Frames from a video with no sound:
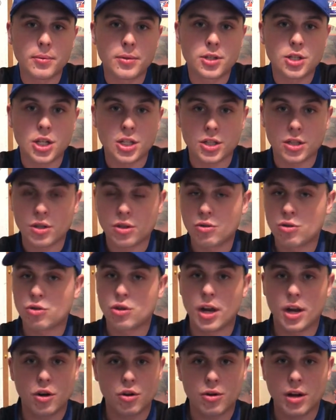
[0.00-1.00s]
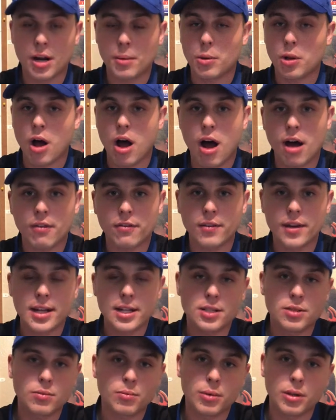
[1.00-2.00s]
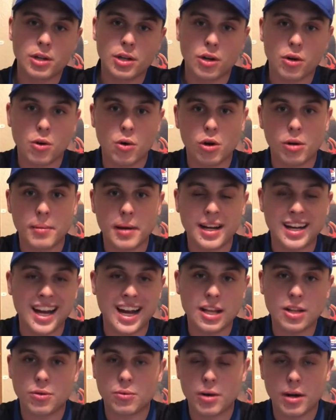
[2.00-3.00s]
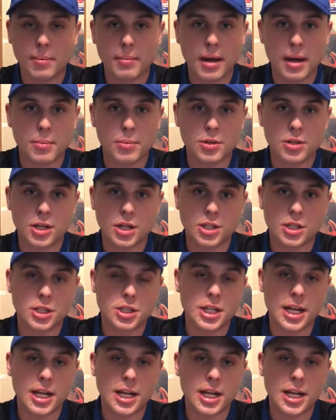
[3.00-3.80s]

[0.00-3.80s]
Just incredible offense with their quarterback and their running back production.